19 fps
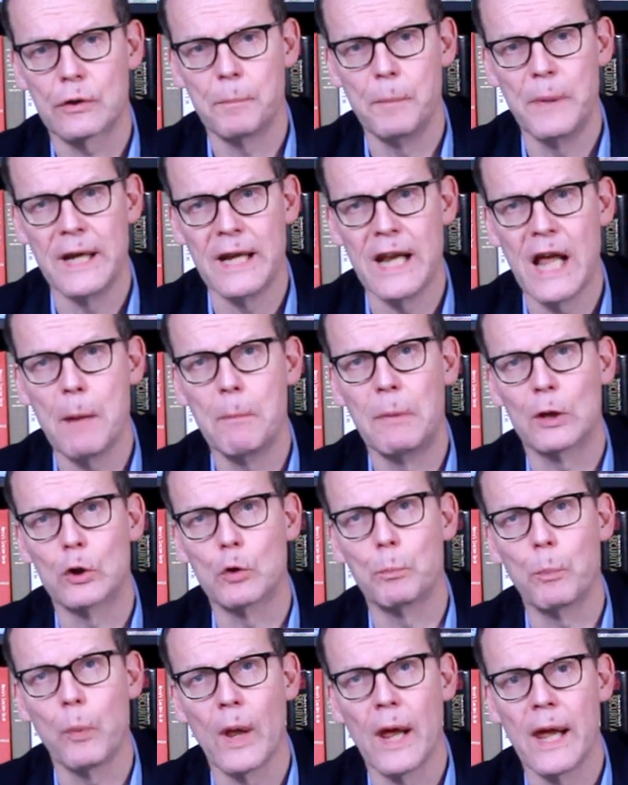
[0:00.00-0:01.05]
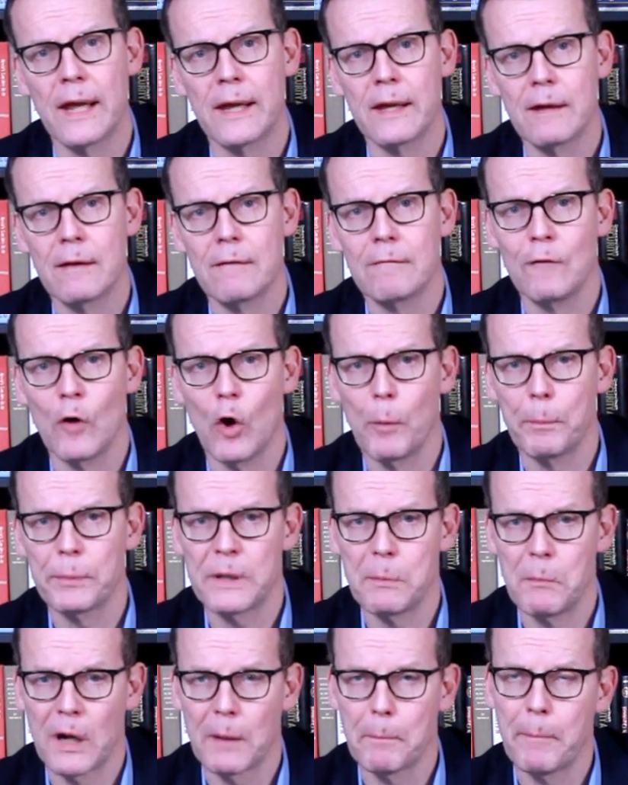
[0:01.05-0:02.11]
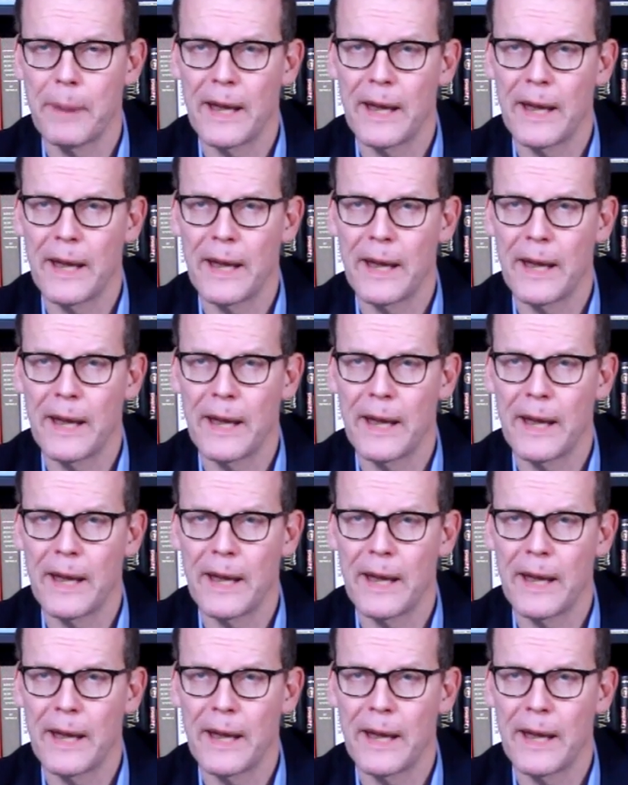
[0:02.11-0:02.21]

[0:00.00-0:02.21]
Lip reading: been able to play the optimal